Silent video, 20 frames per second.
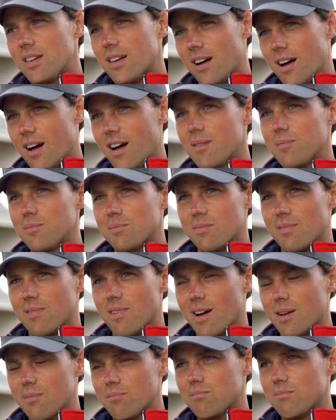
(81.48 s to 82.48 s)
I'm
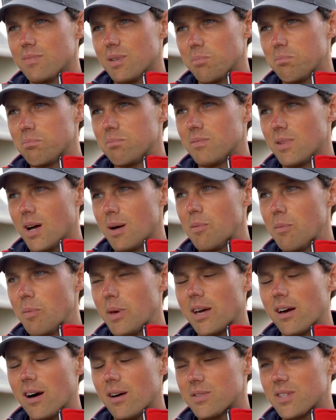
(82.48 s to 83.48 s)
a
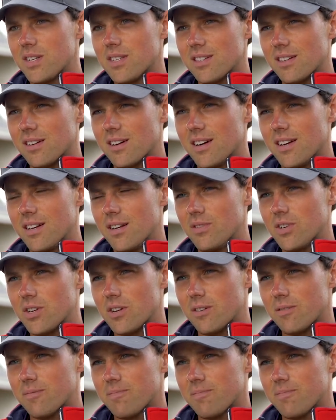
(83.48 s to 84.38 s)
big off season guy. I love it.